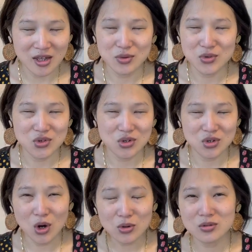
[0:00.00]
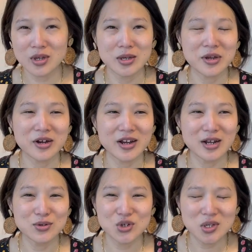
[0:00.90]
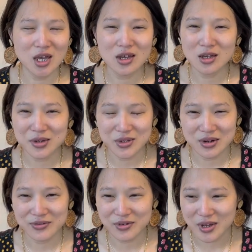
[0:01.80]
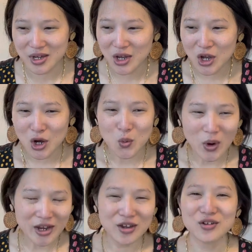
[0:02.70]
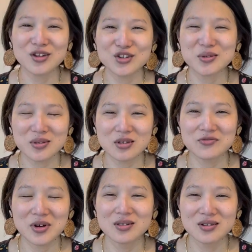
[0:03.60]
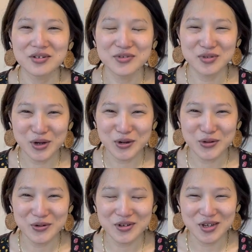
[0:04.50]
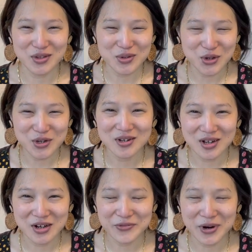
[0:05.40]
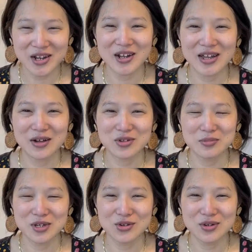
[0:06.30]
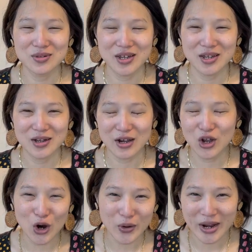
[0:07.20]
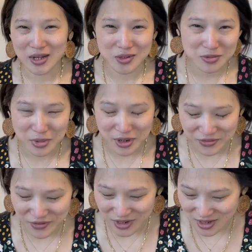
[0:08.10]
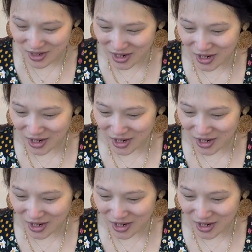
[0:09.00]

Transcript: And it was just a total nightmare. And I was just kicking myself for like, why couldn't I just leave well enough alone? Like, it's good enough. Why did I have to be like, no, it has to be perfect.